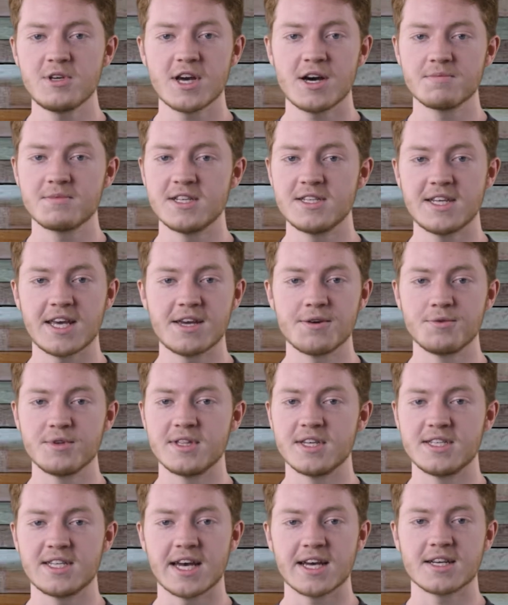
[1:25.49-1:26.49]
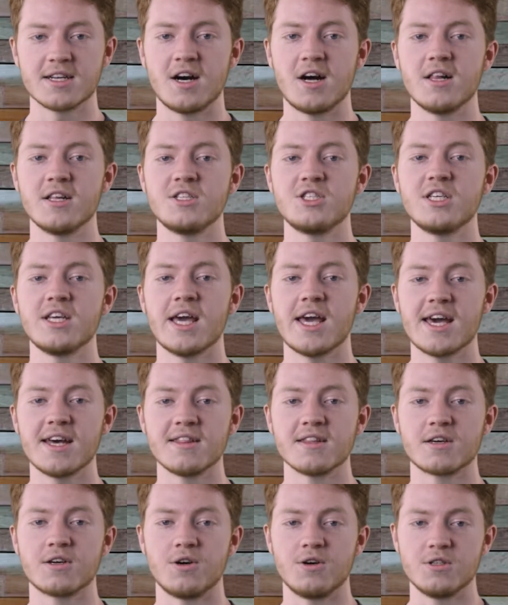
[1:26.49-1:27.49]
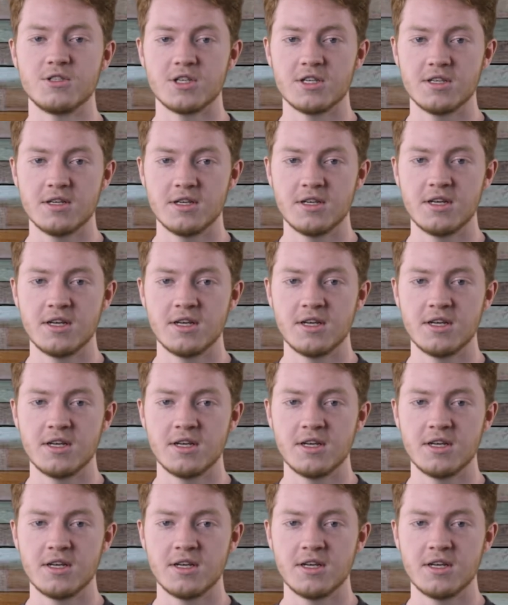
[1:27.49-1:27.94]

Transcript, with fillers: be up to date with the technology and the culture.